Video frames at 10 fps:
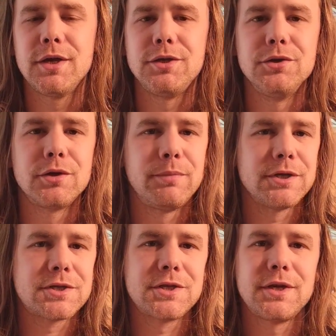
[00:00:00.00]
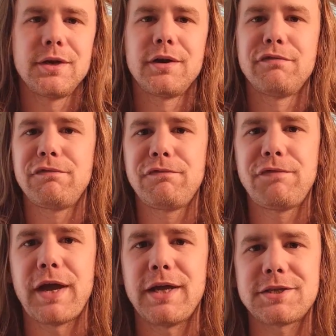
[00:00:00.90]
you could be sitting on a
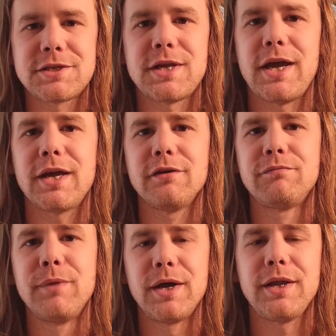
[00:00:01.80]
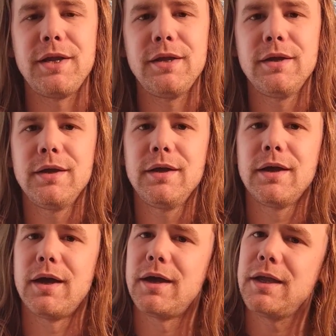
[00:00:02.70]
fat stack of money
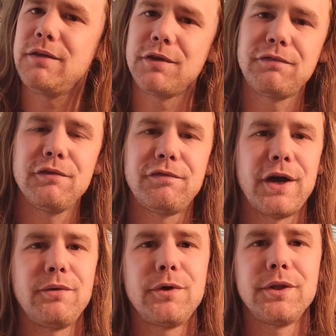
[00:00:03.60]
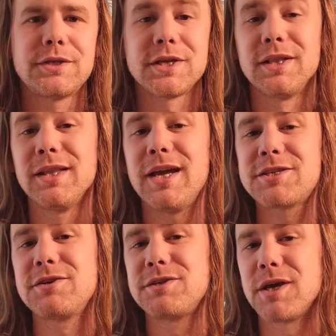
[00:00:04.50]
uh, even if you find one that's a
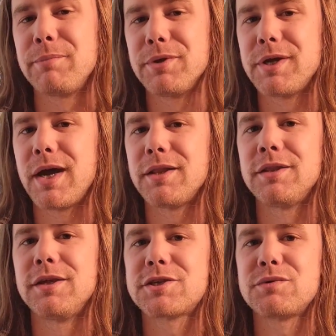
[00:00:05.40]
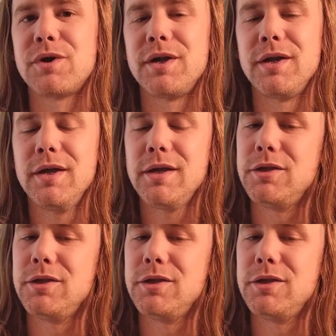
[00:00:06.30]
lesser double die than this one,